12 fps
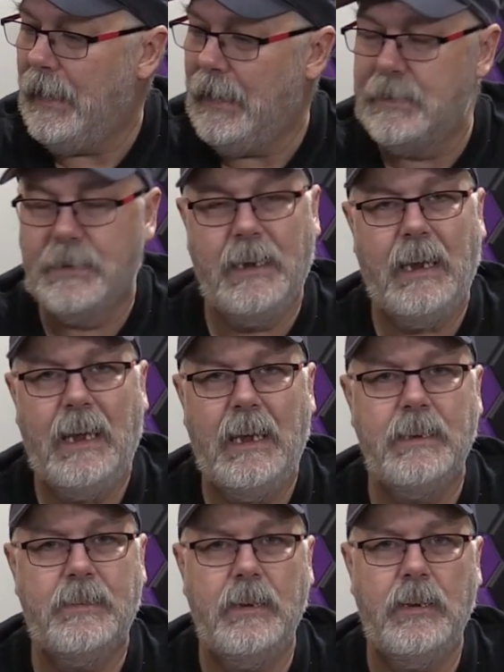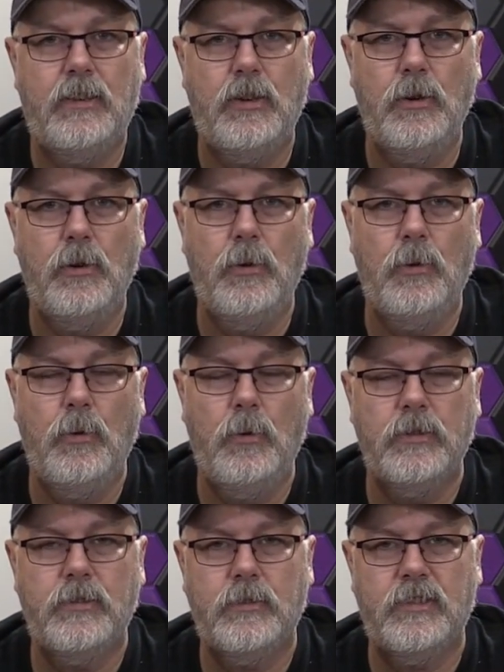Is it easy
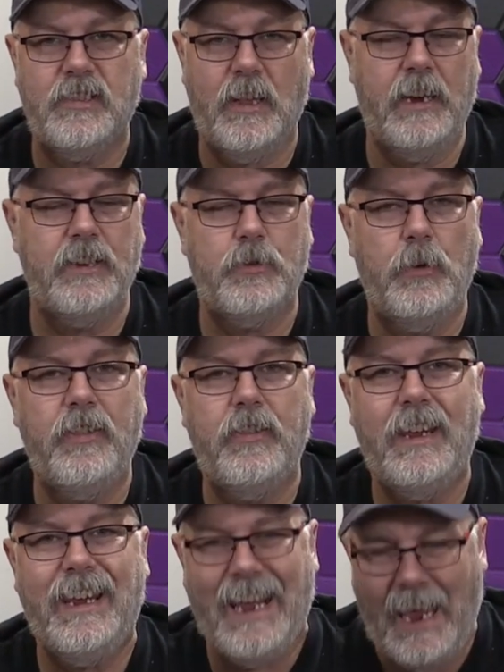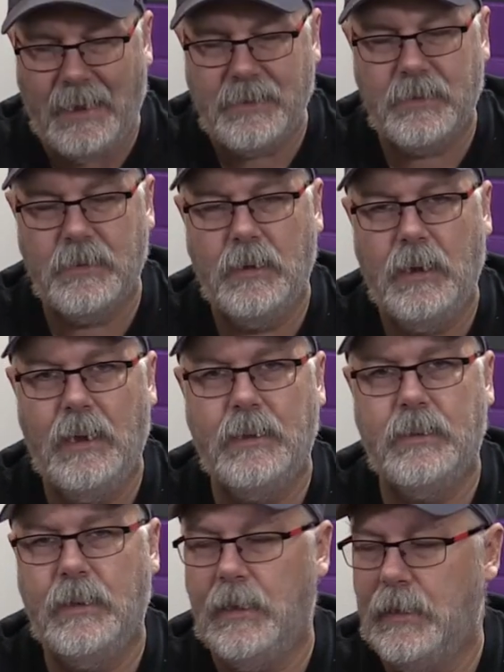to slice with? Yes. Is
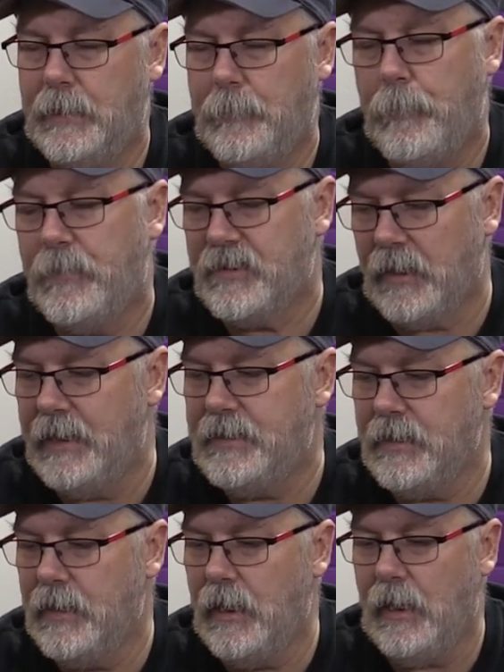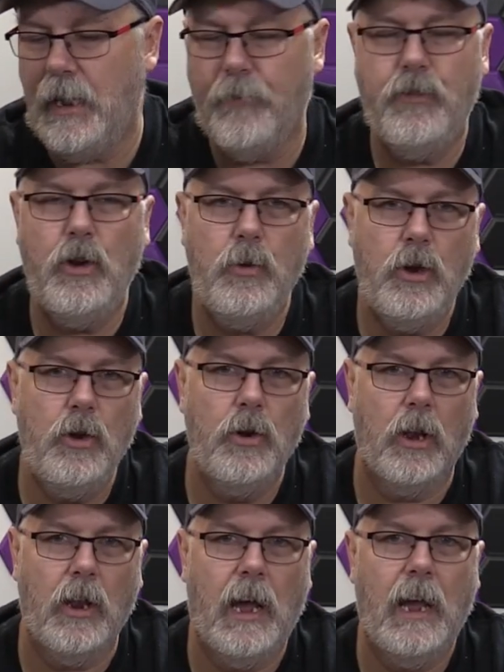slicing, if you
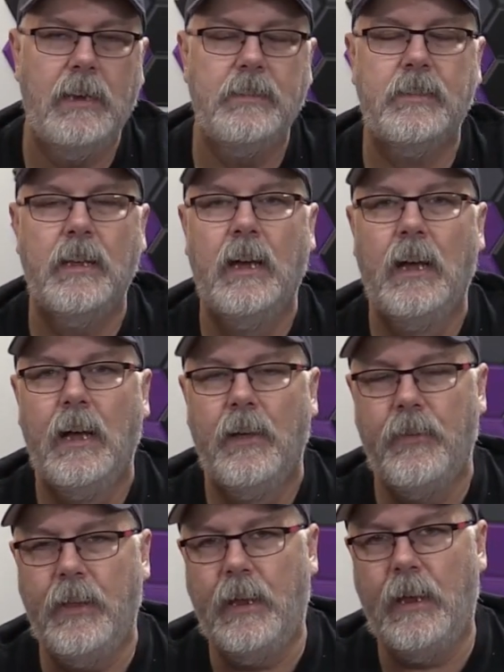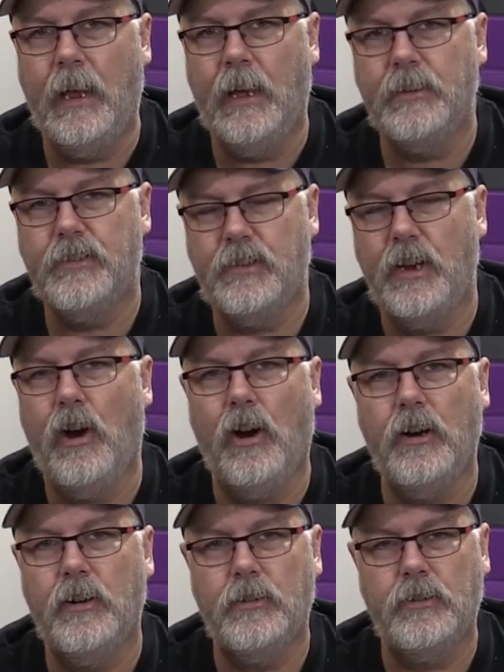utilize the uh,
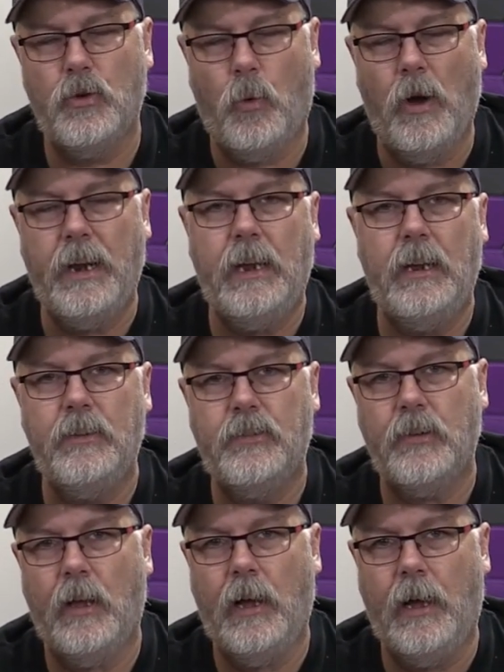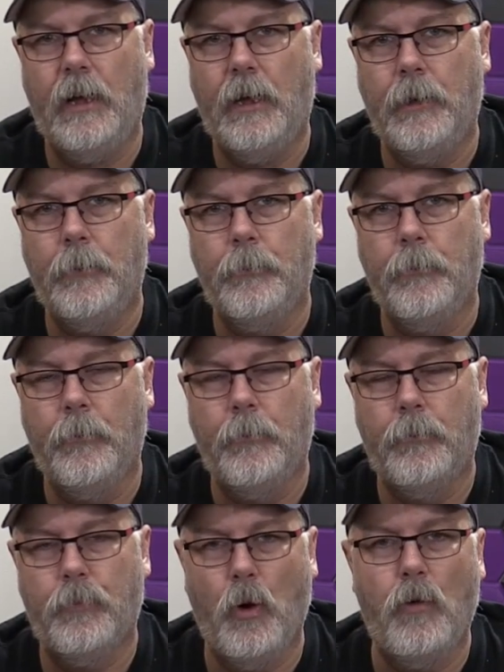CR20's um,
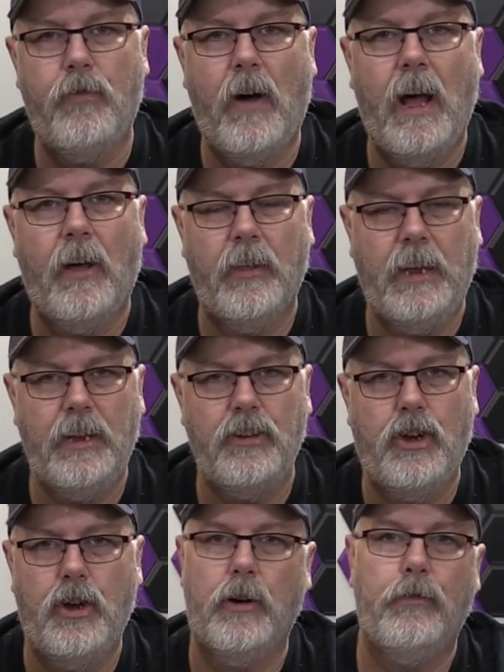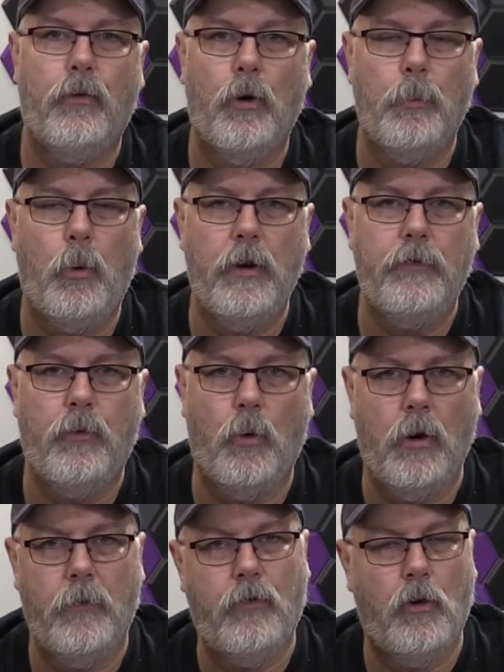profile in Cura 4.4
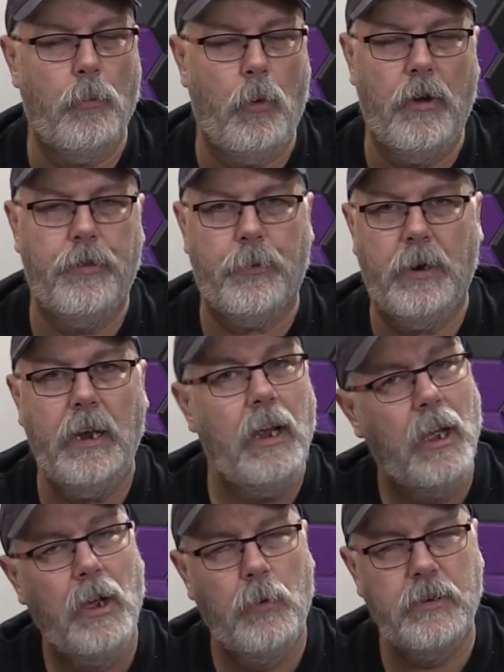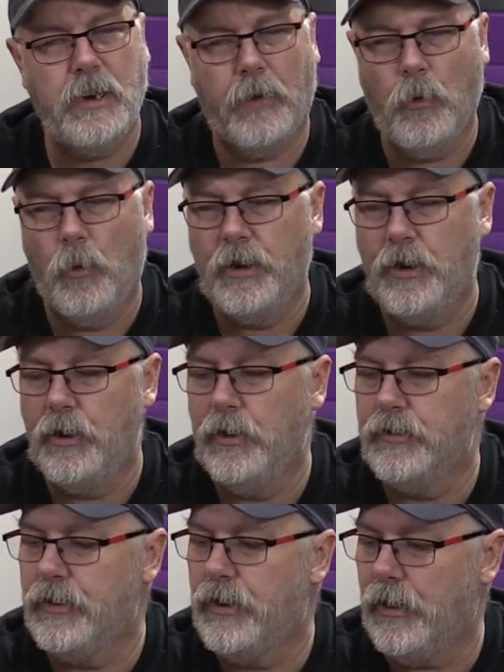or 4.3, whichever one you're
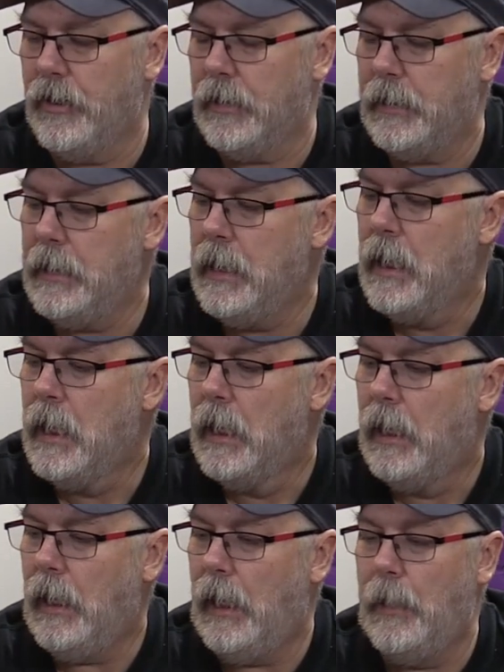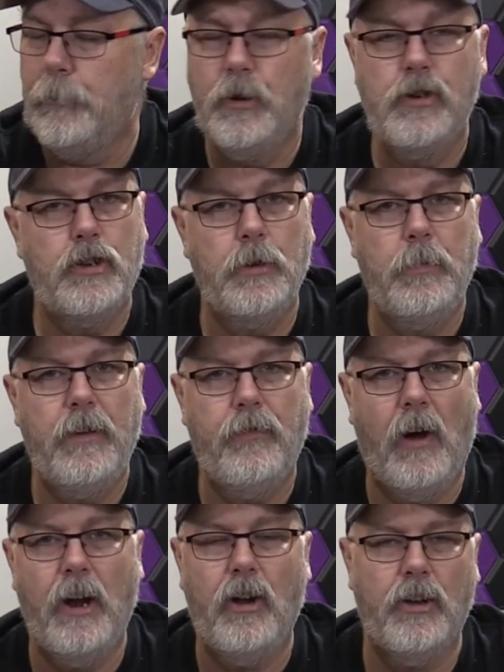using currently, um, you should be
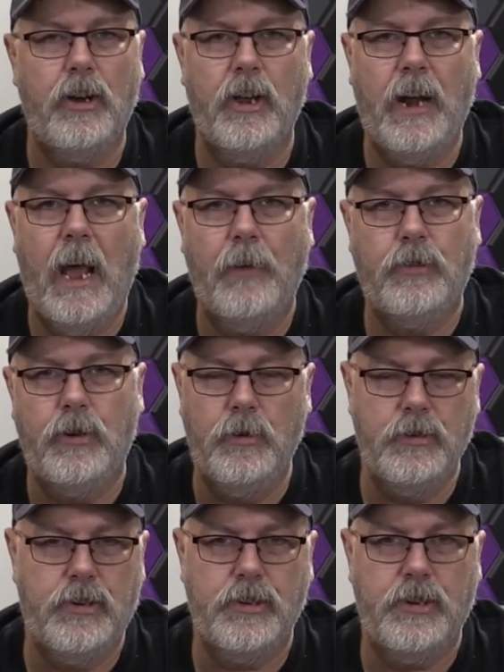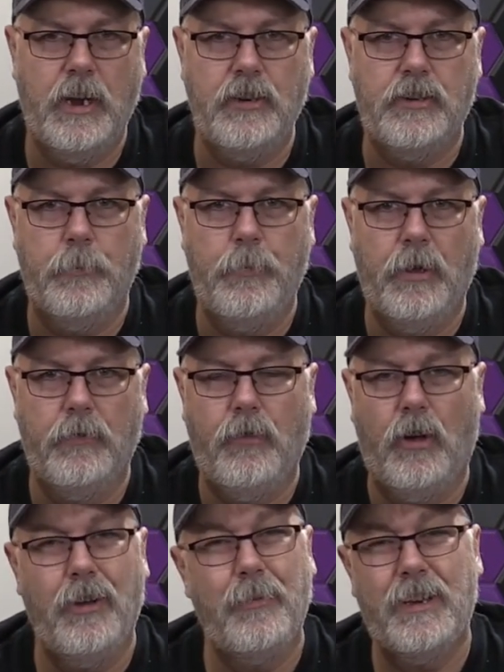fine. All you're going to have to do is just change the build
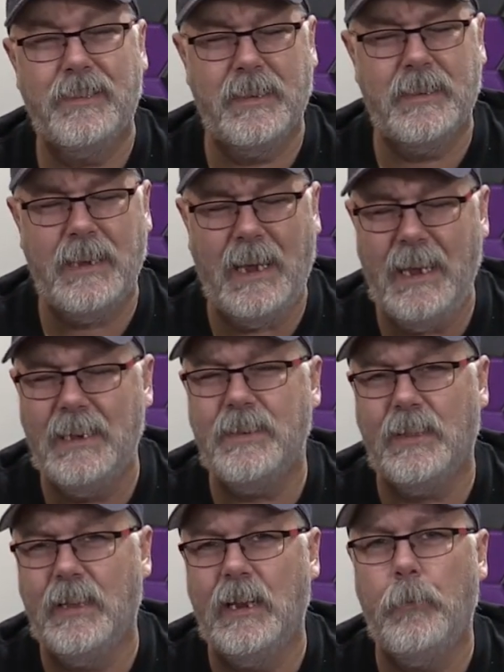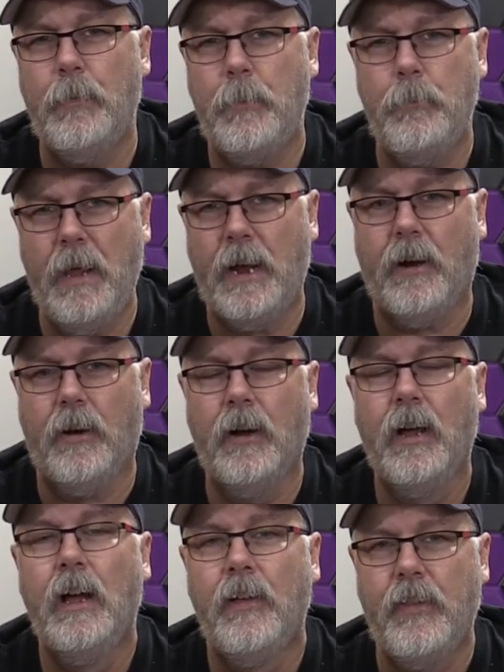volume because this is a little bit bigger
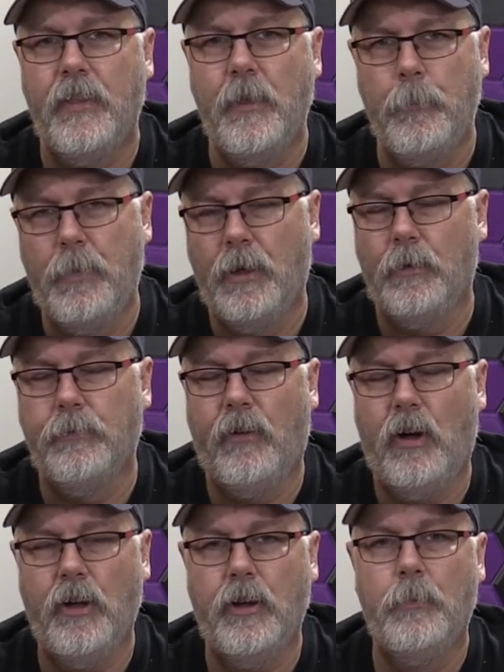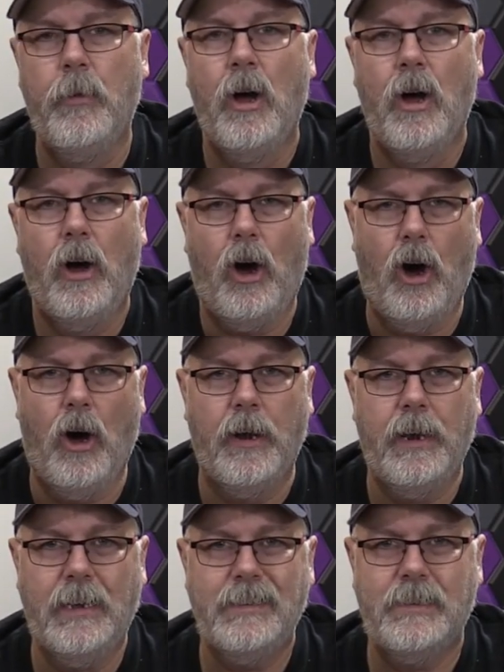than the build volume
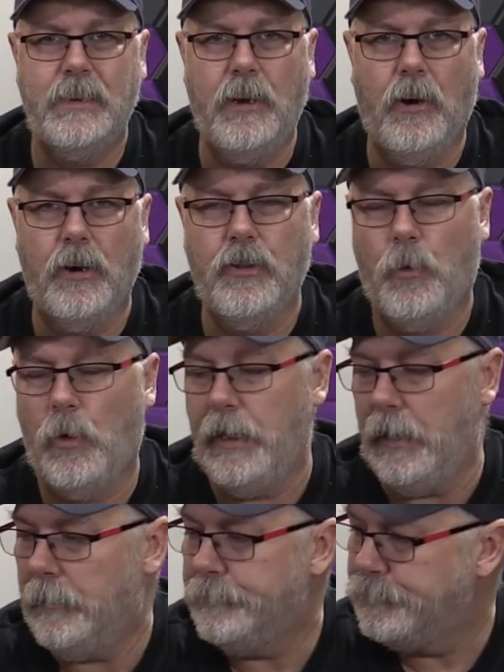on a CR20.